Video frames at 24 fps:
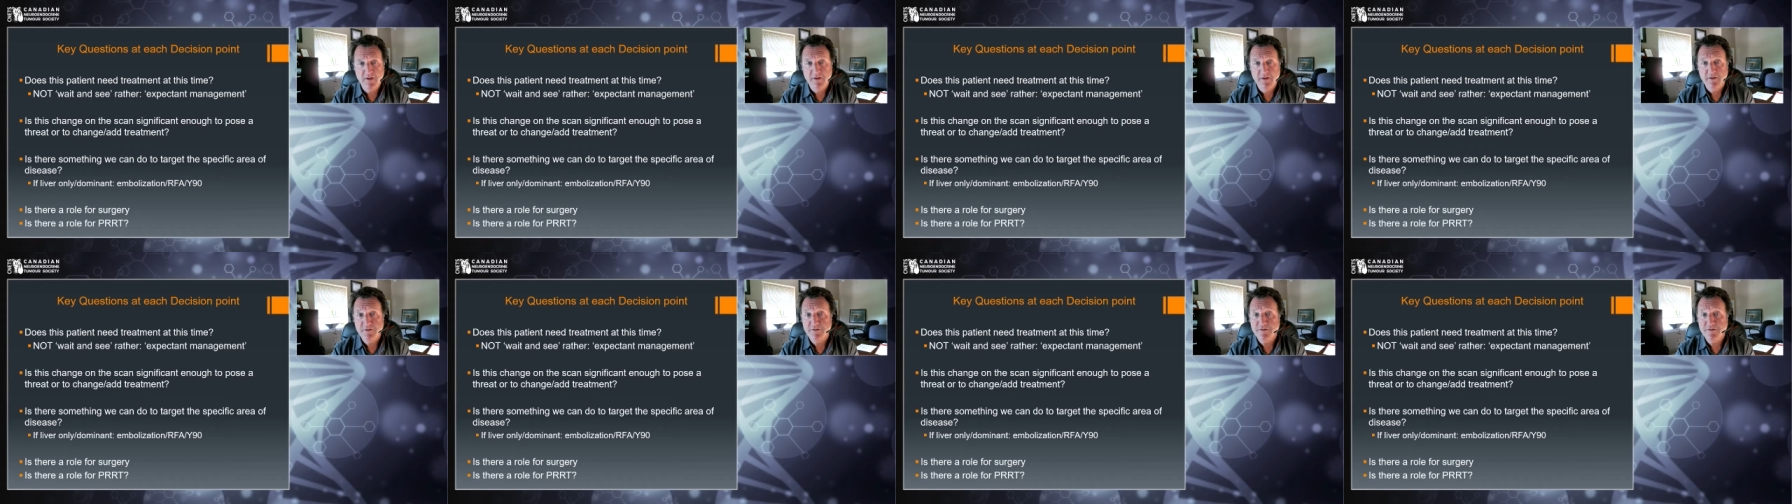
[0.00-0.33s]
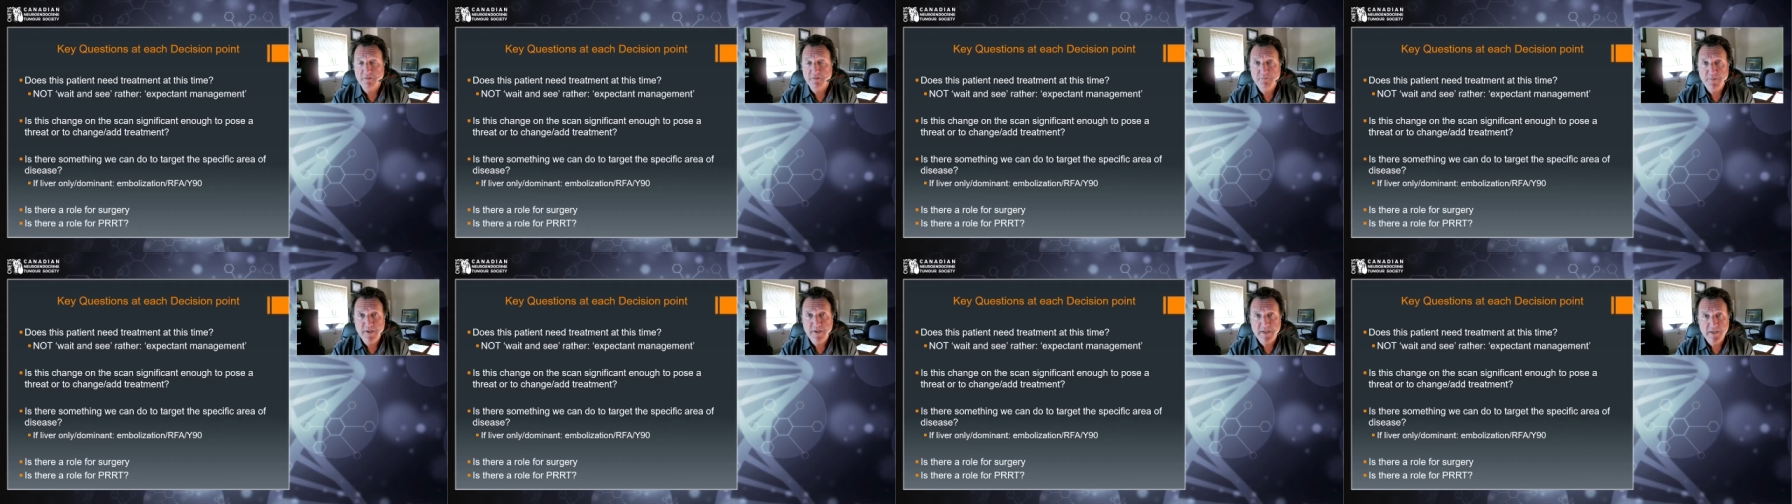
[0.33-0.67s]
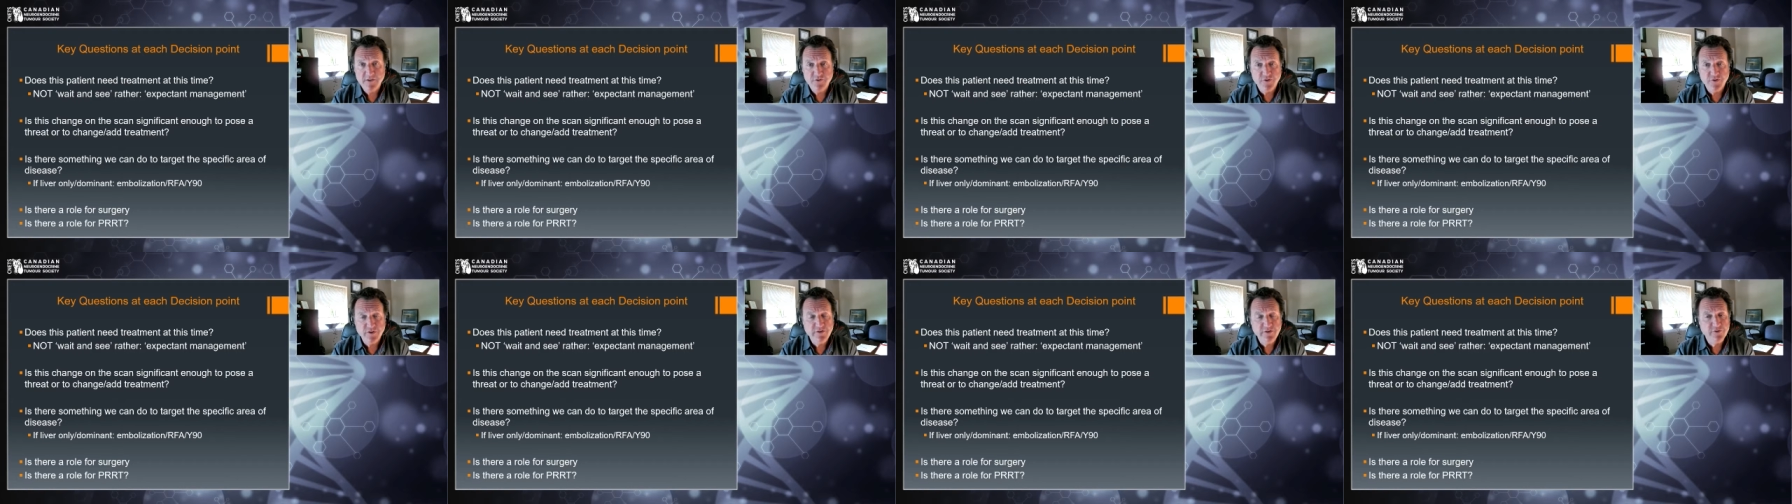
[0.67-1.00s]
Some
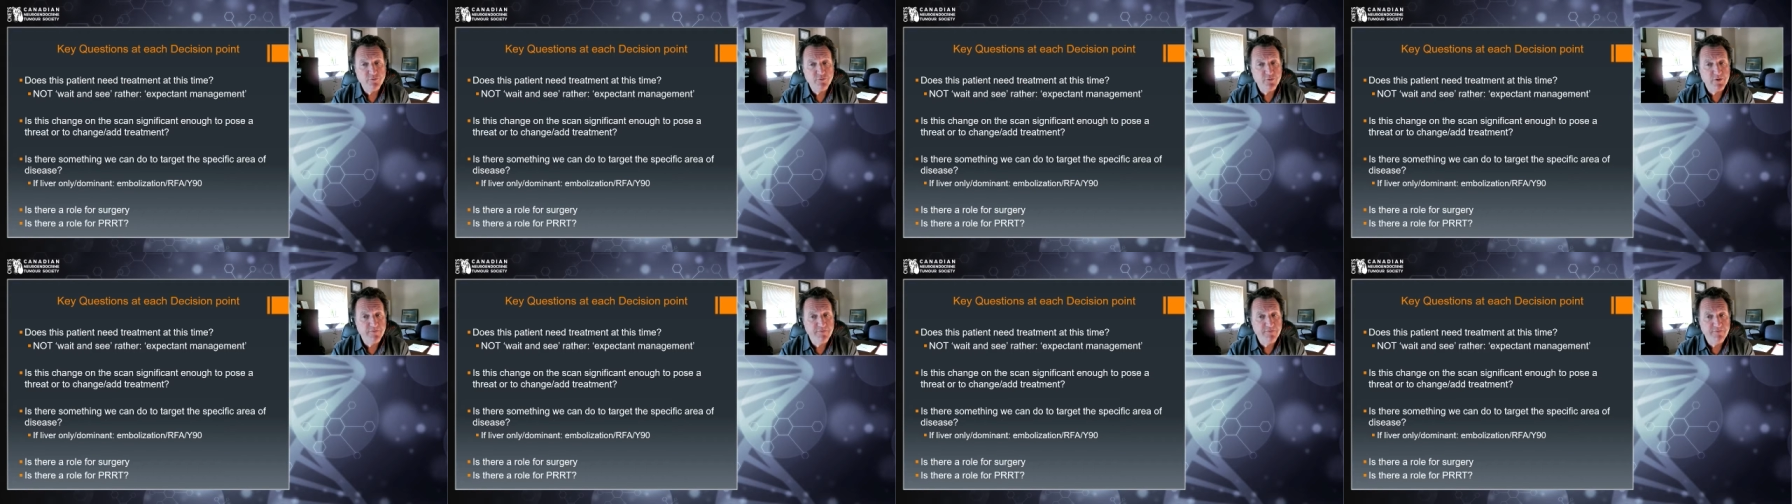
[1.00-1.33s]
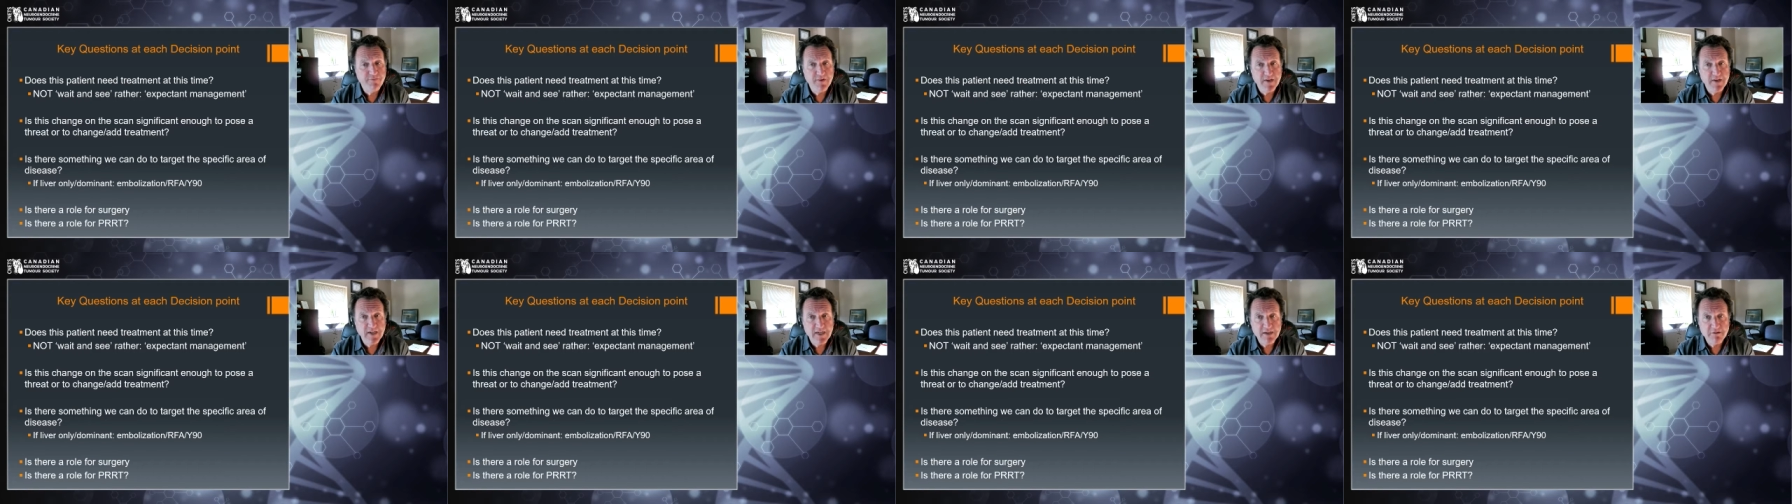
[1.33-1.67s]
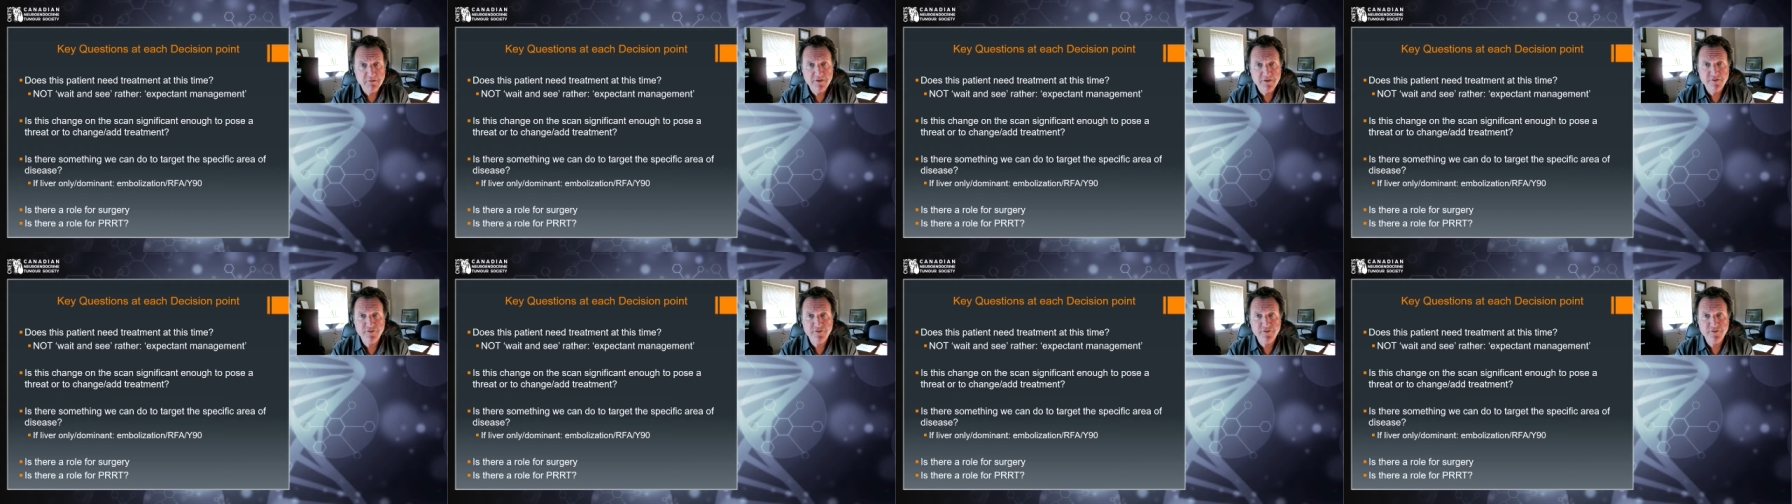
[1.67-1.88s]
patients with very